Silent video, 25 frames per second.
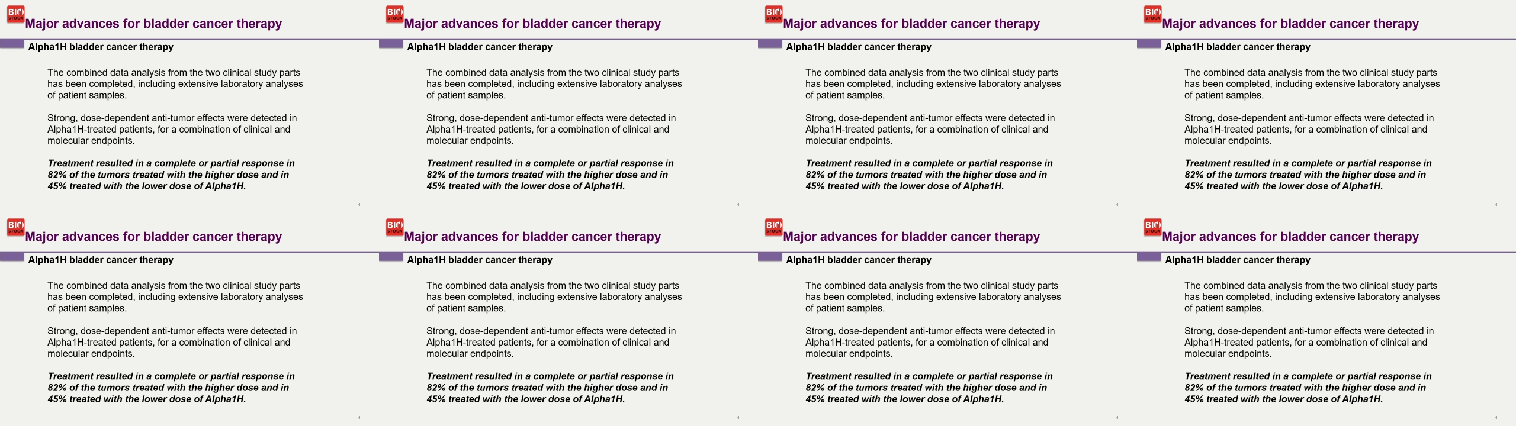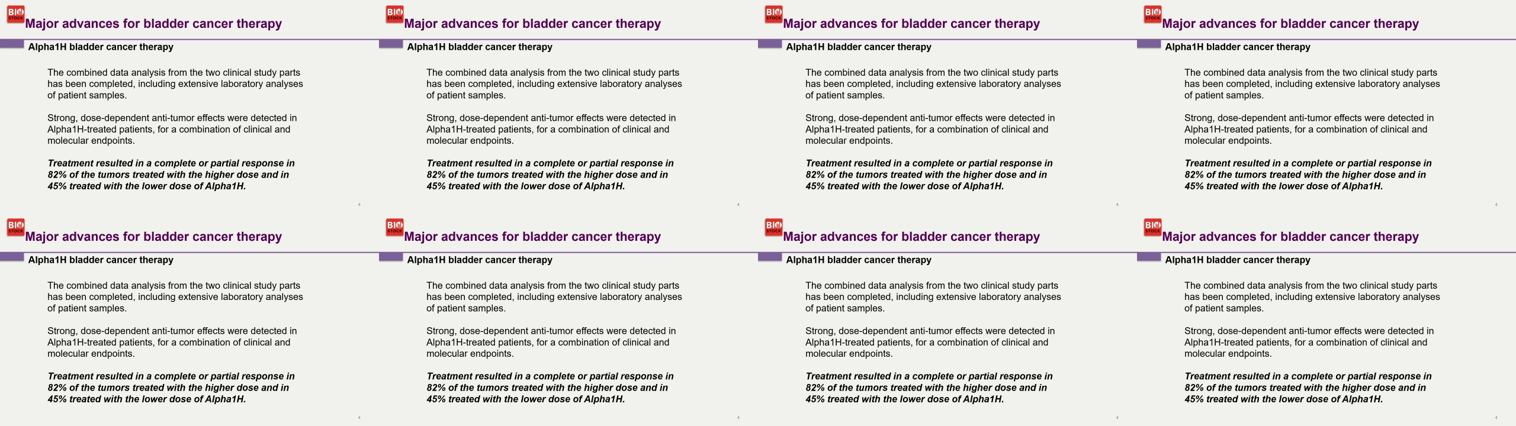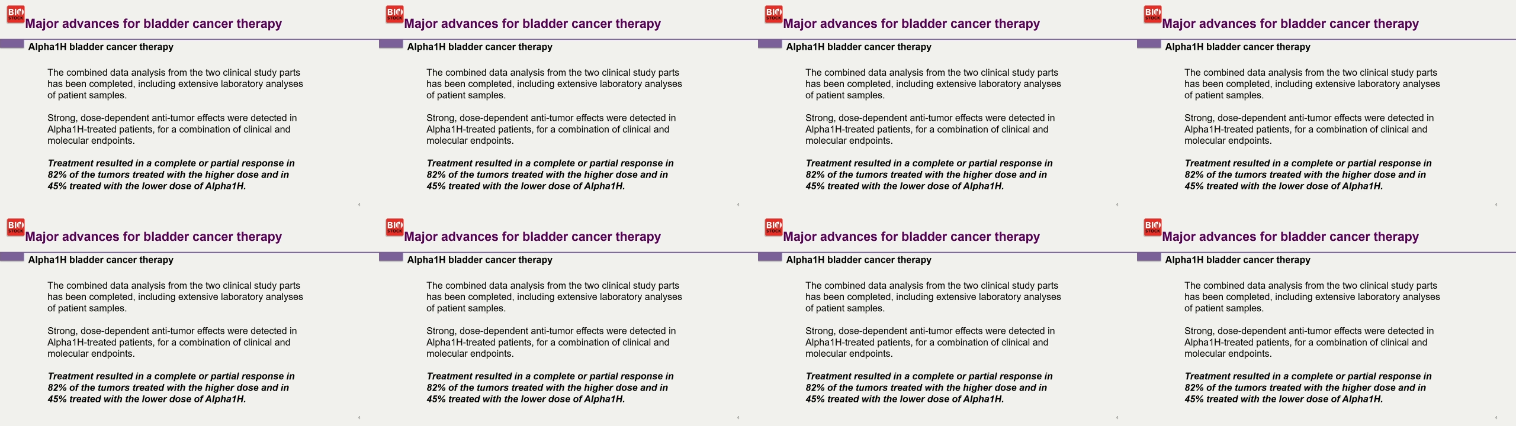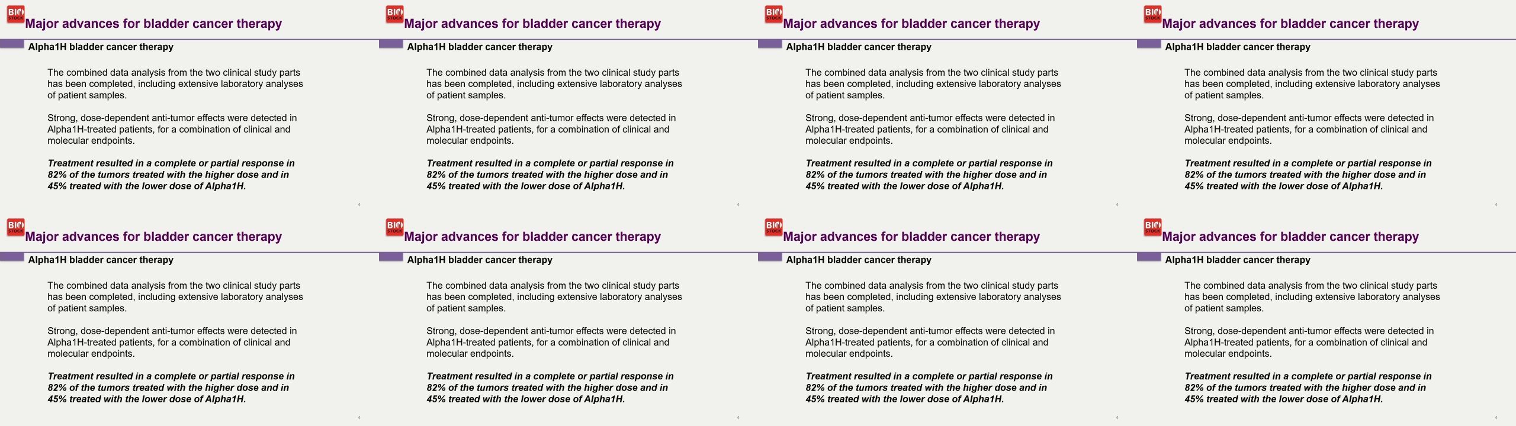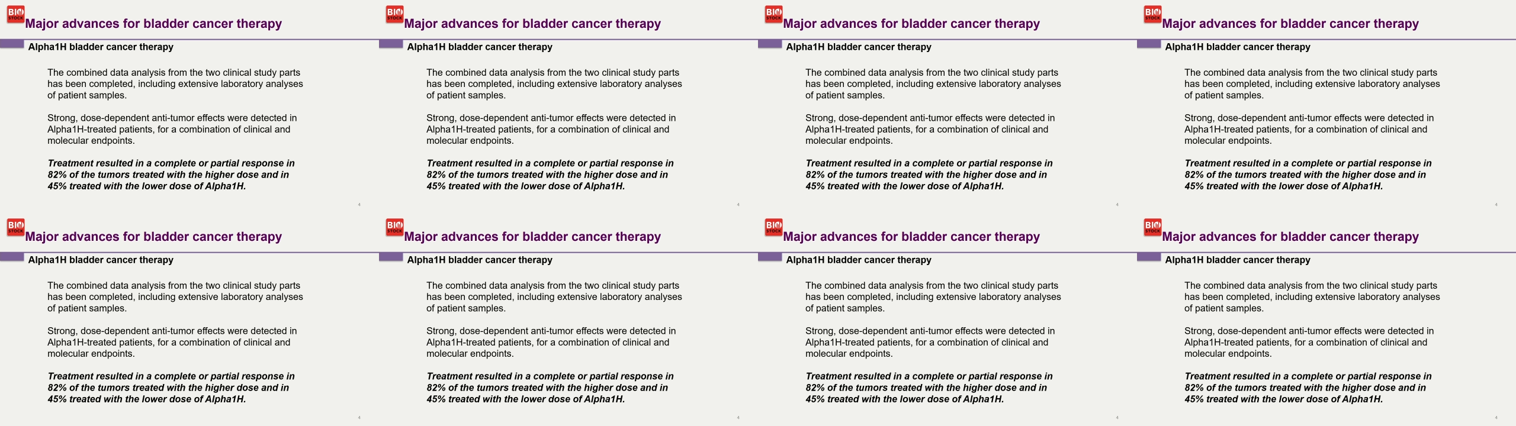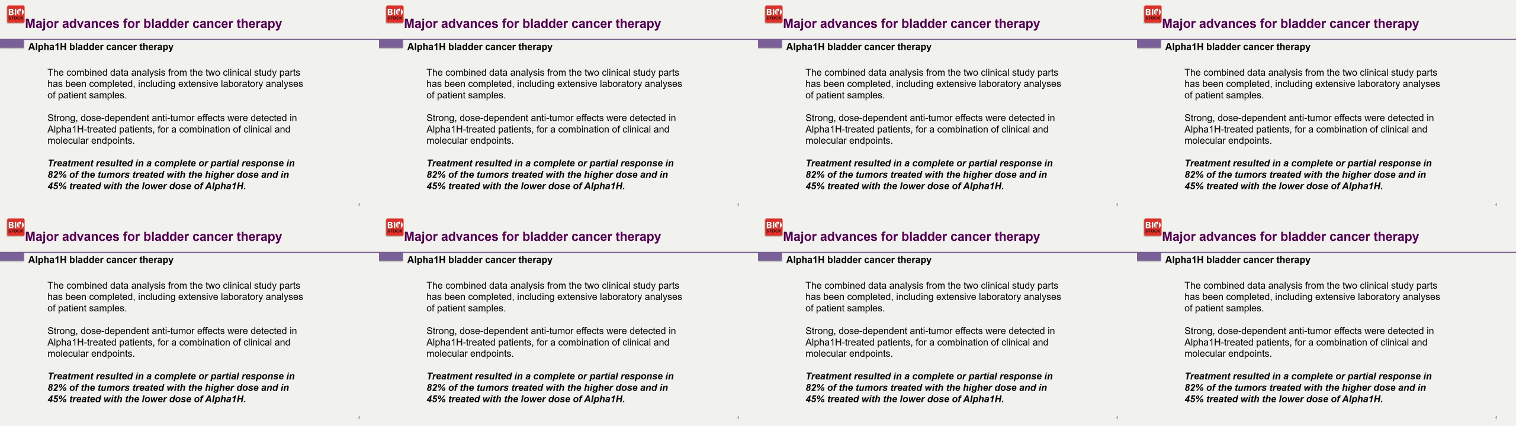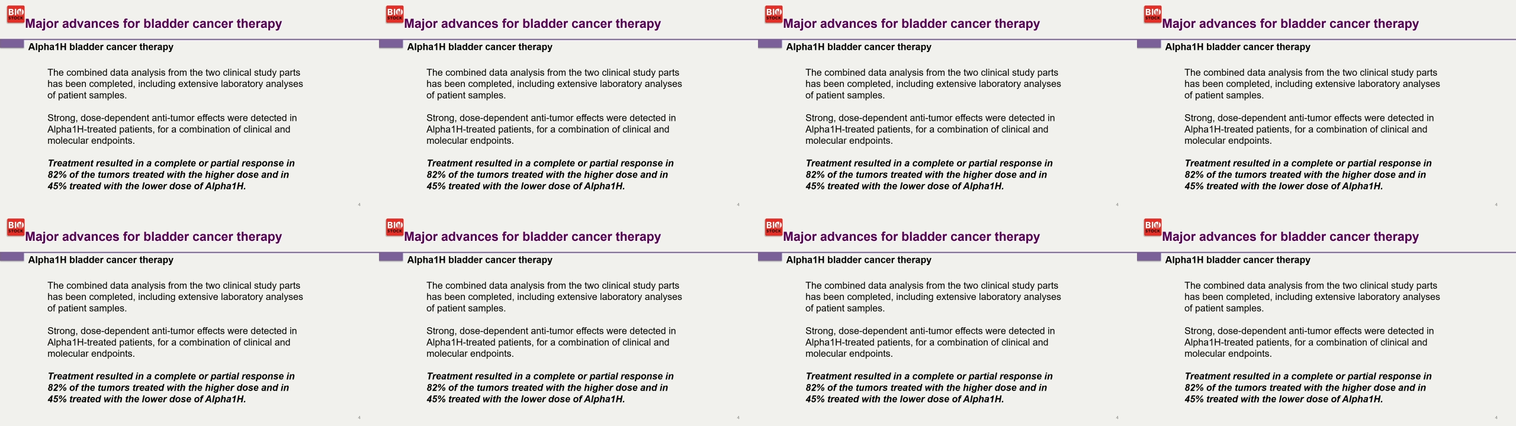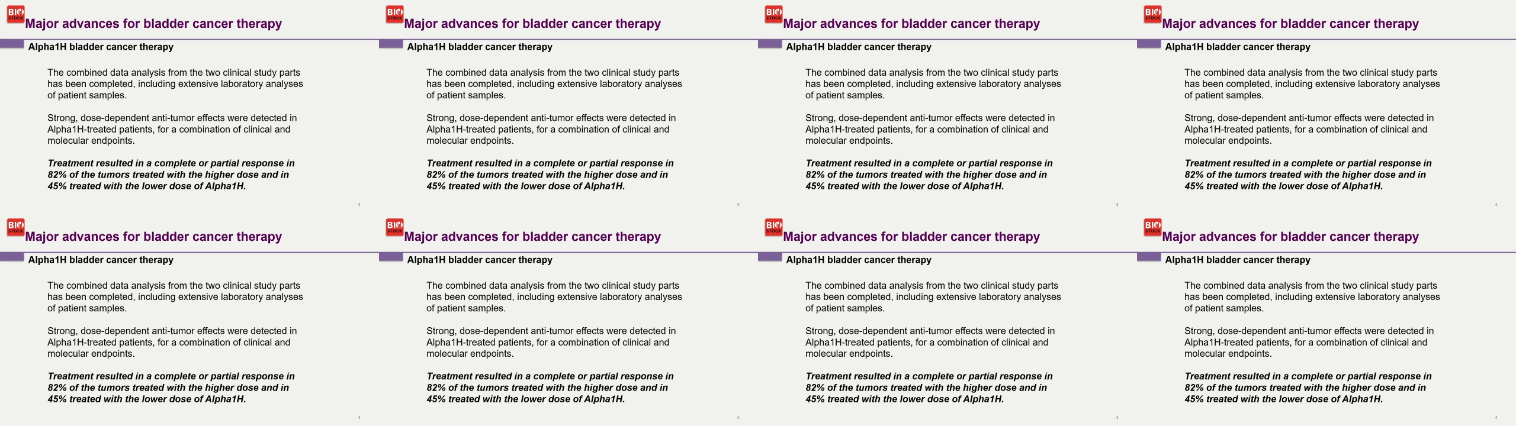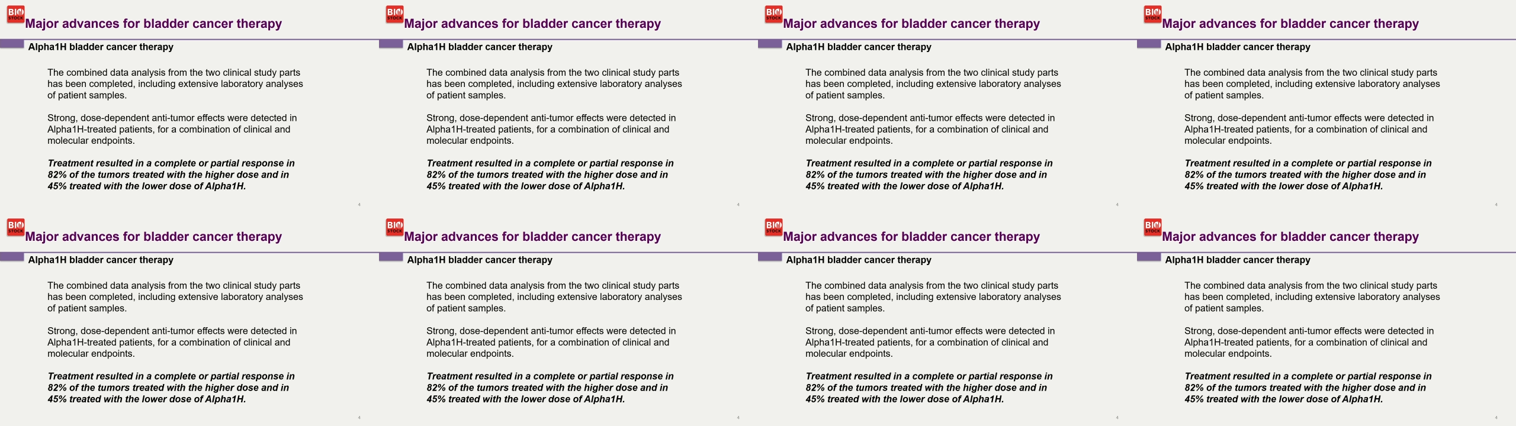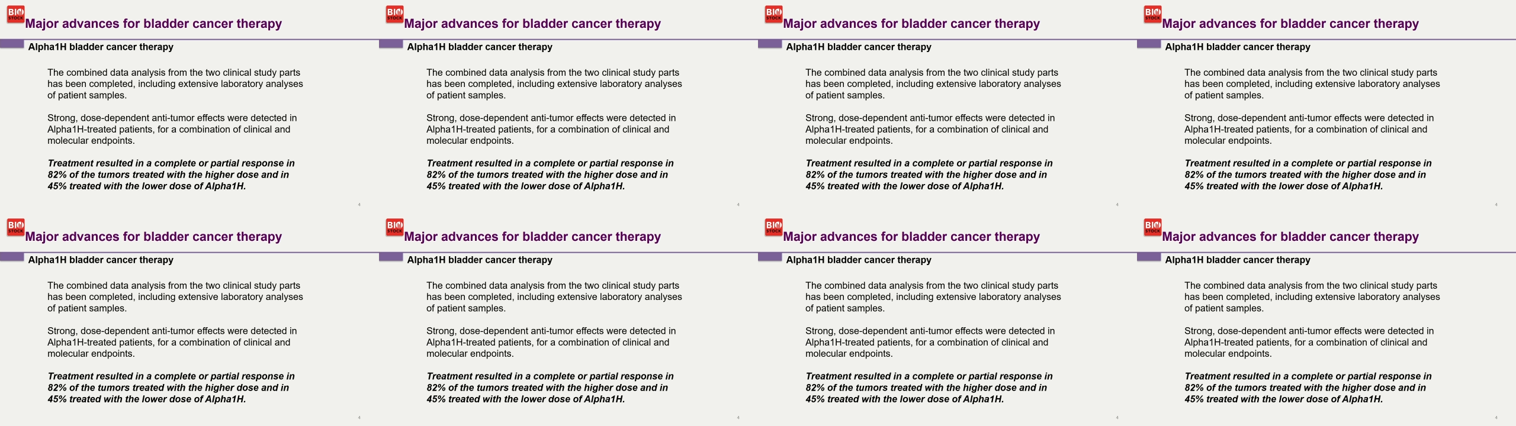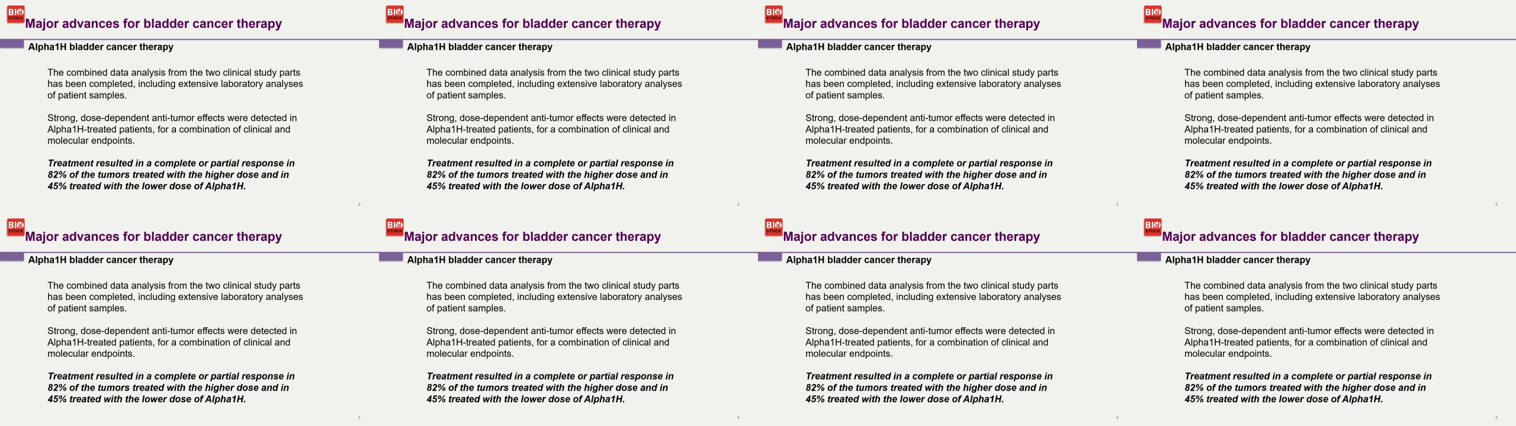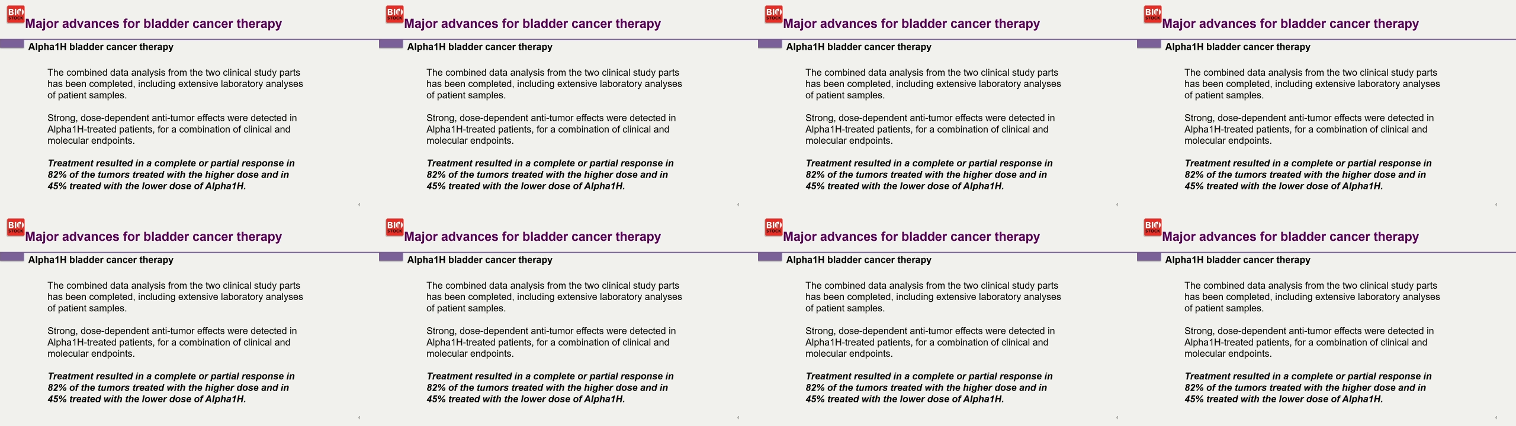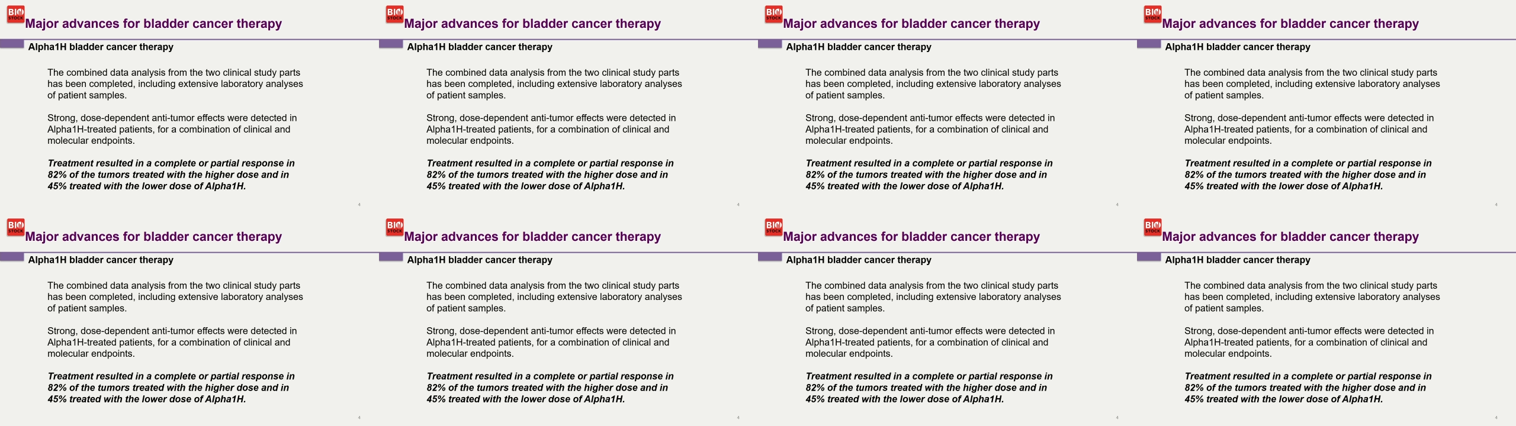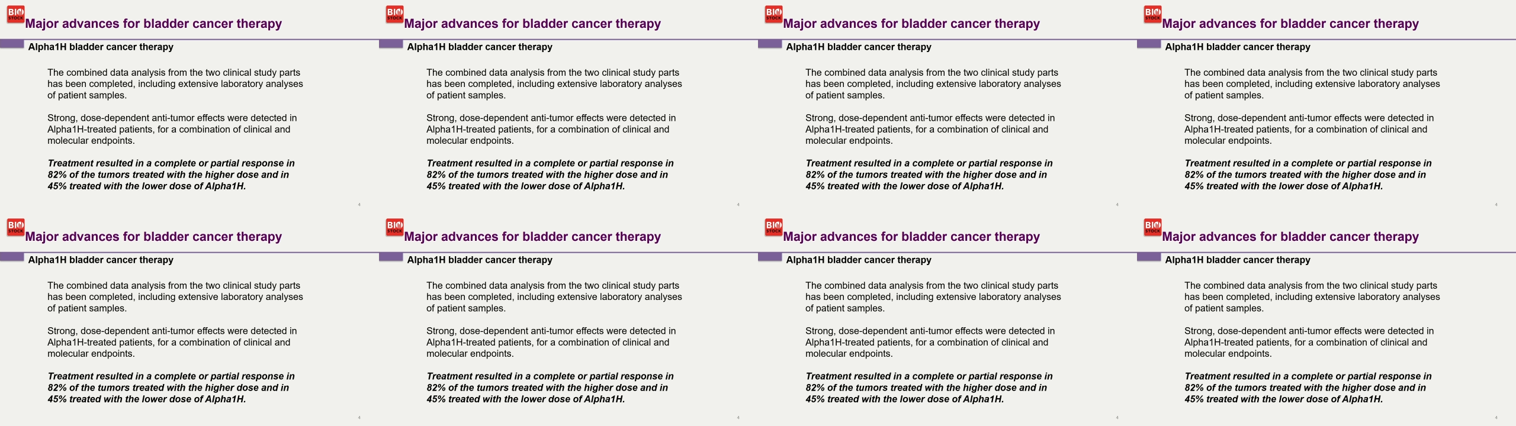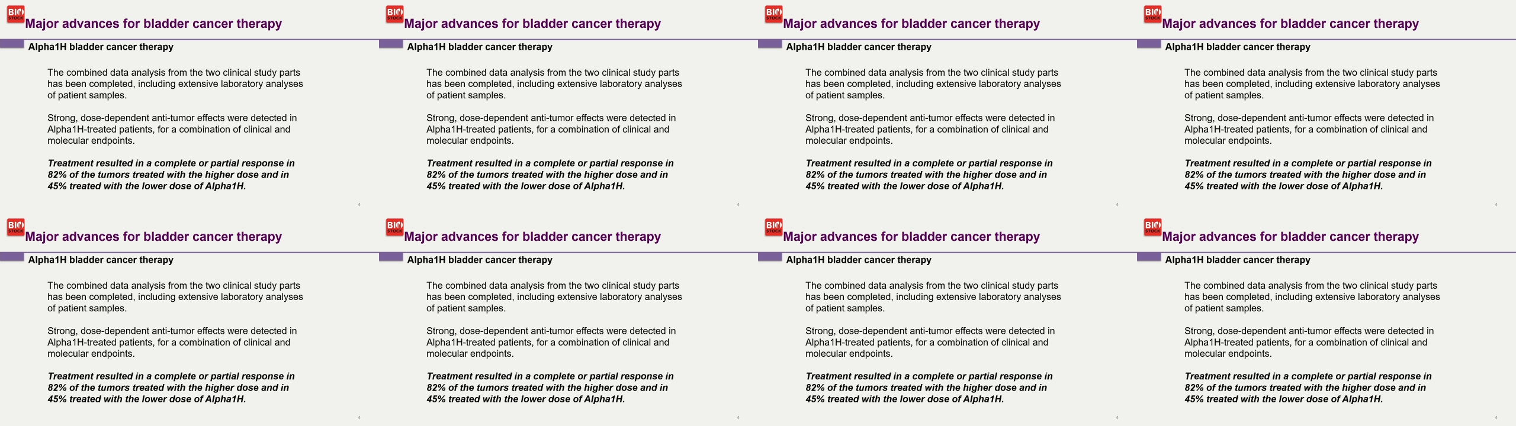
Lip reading: [unreadable: no face in view]